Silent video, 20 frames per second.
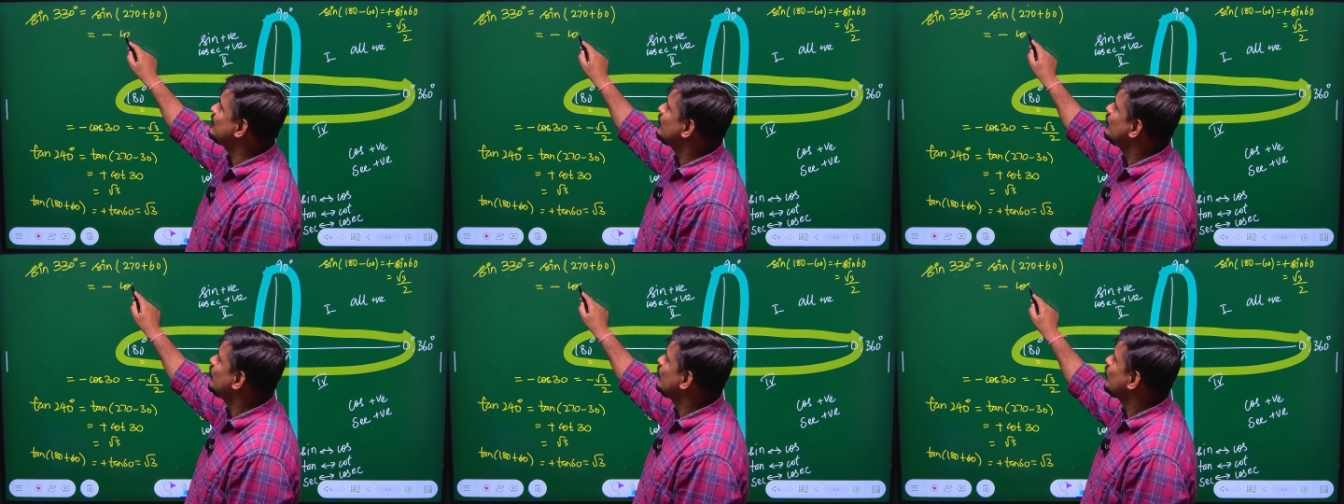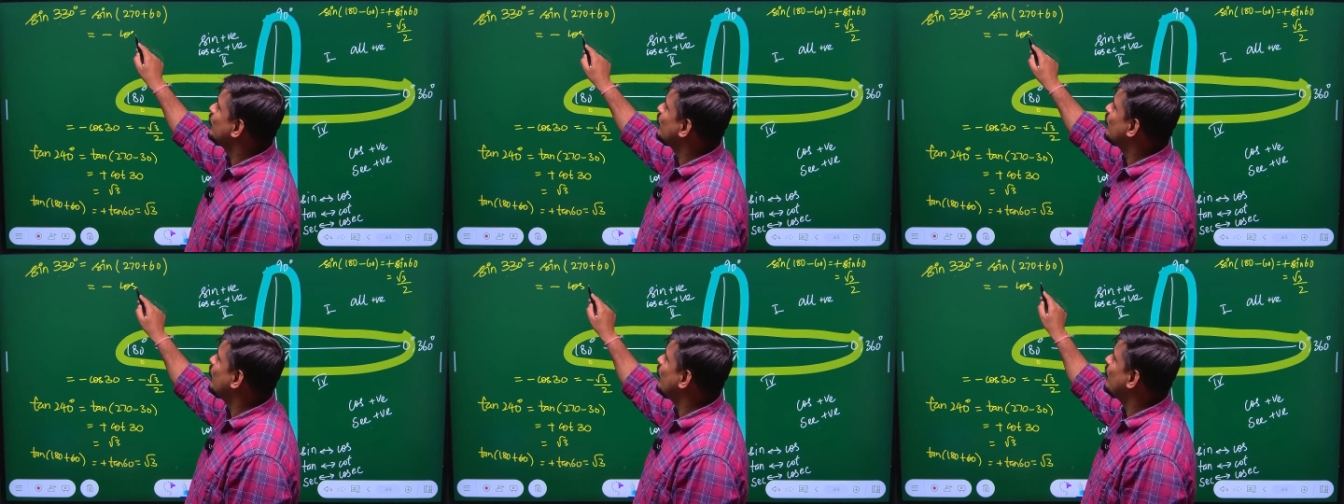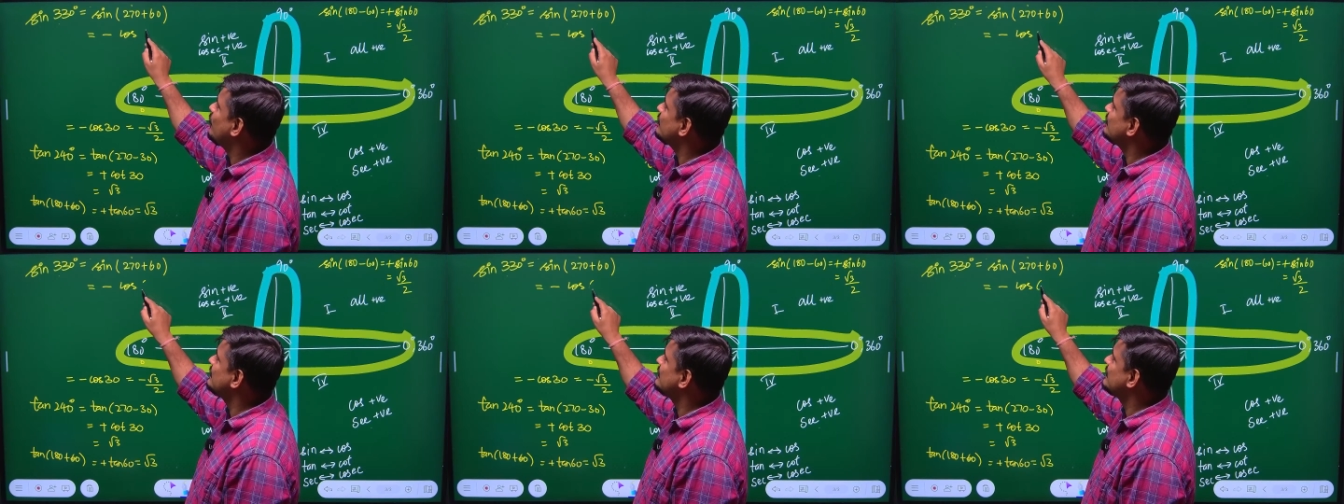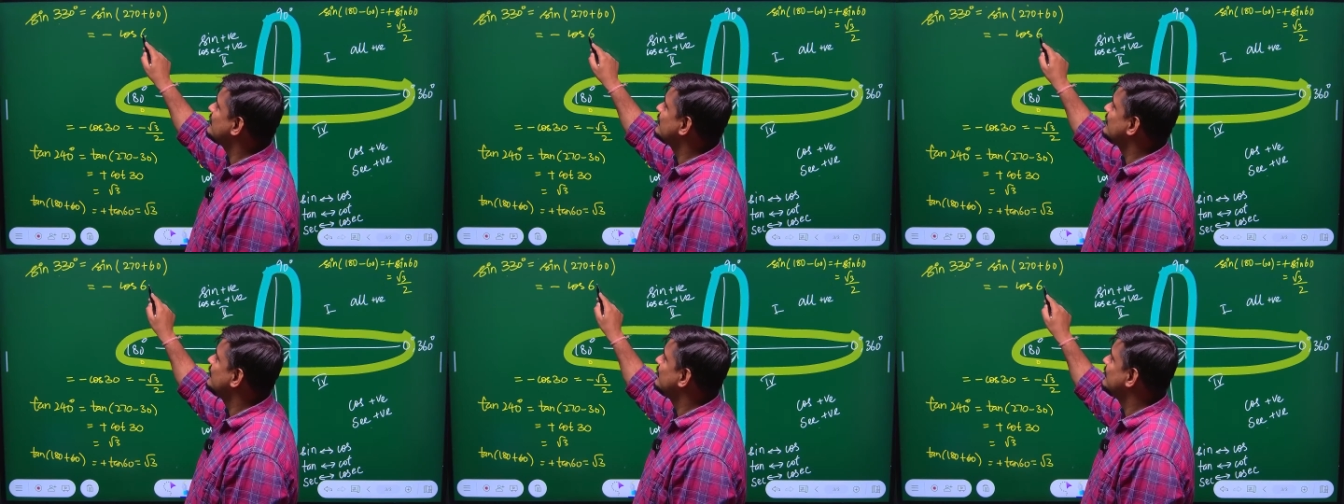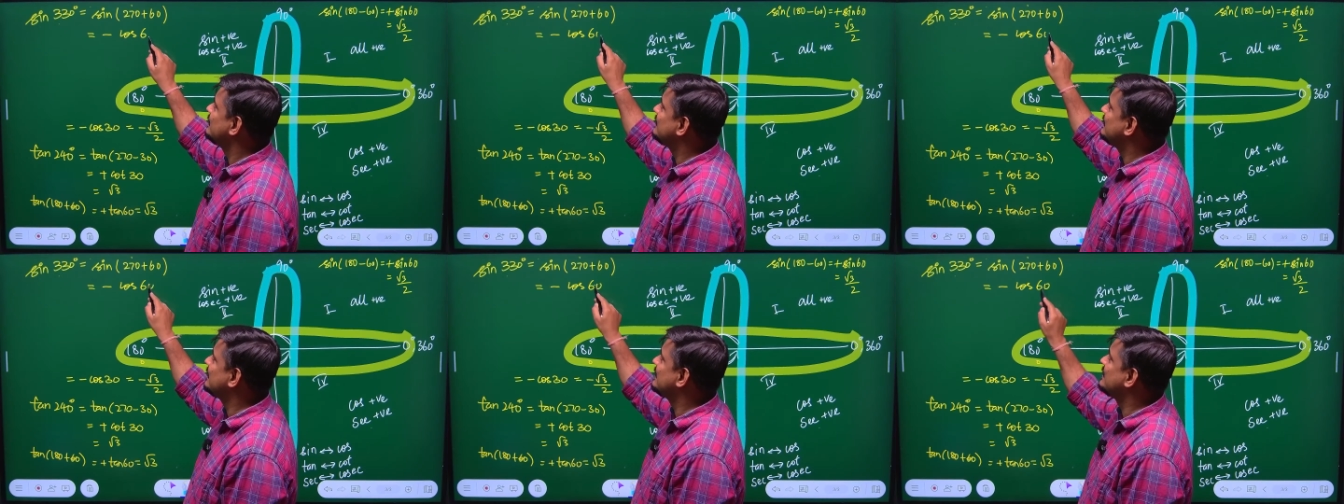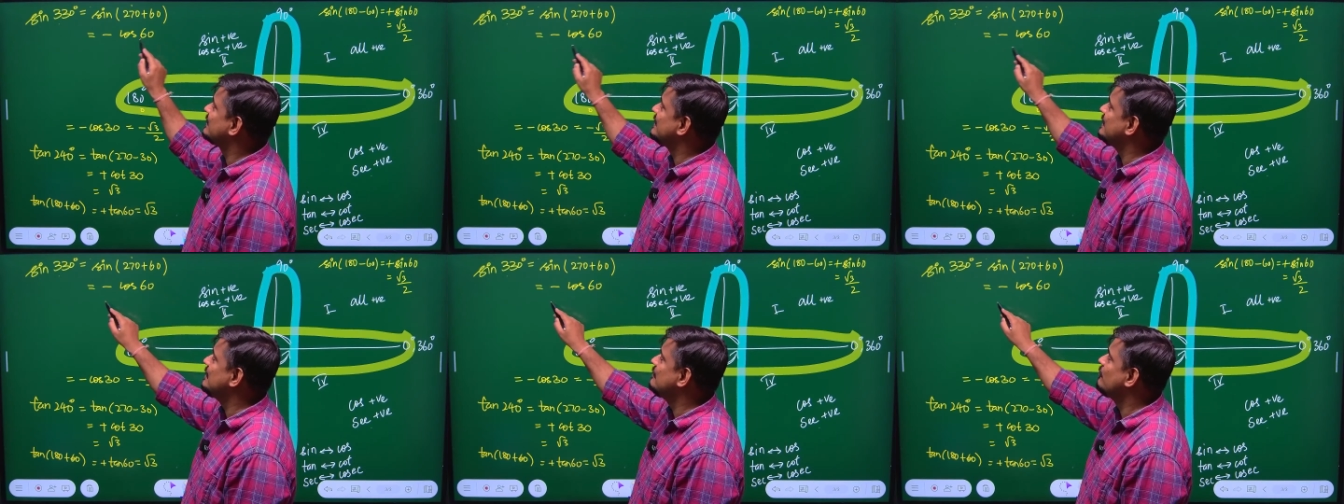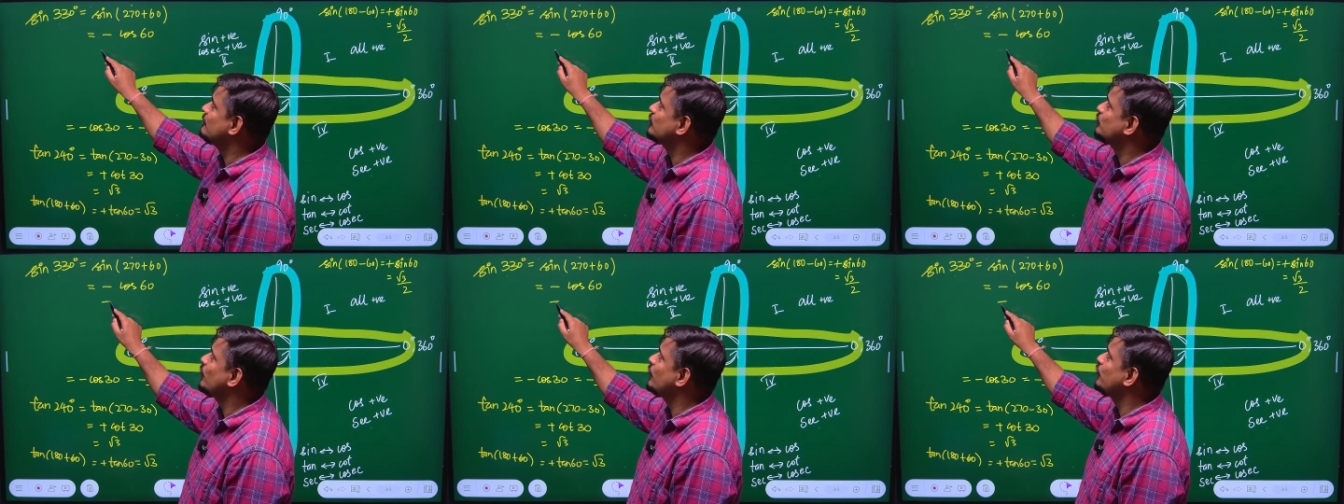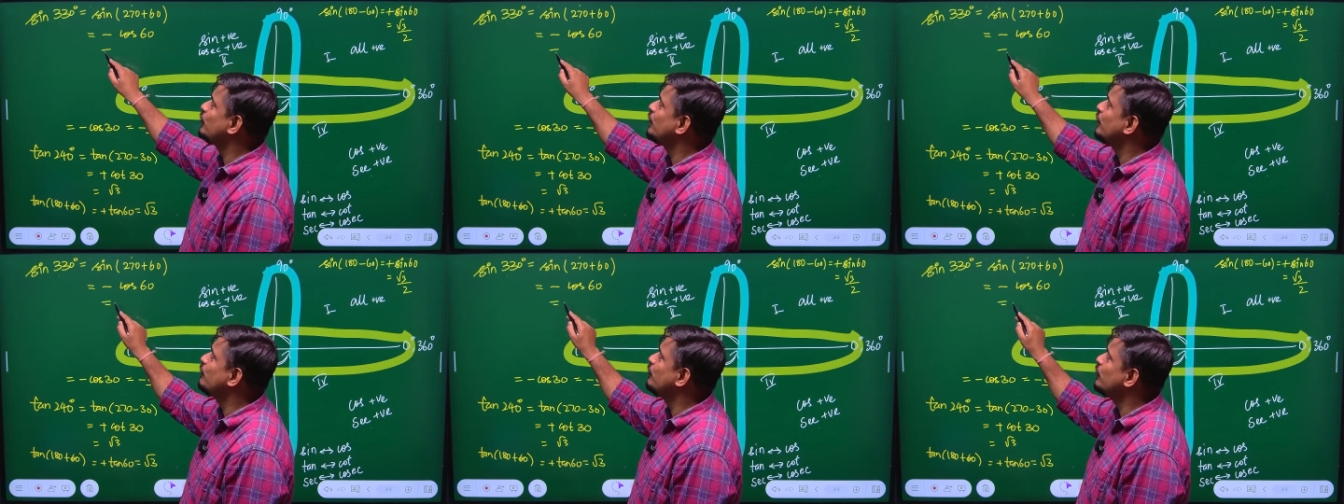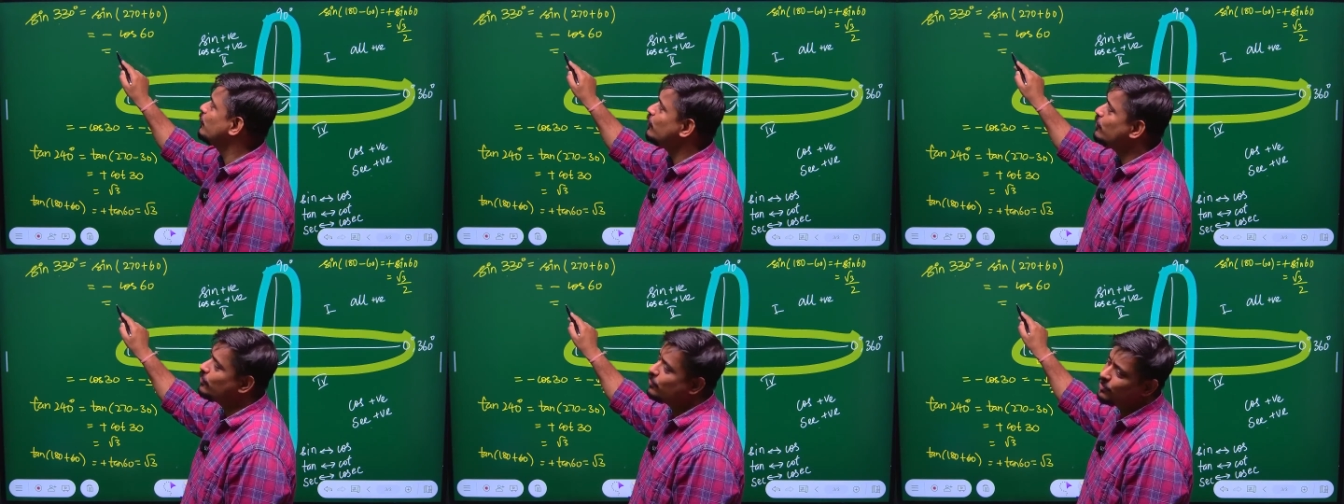cos 60, which is going to give you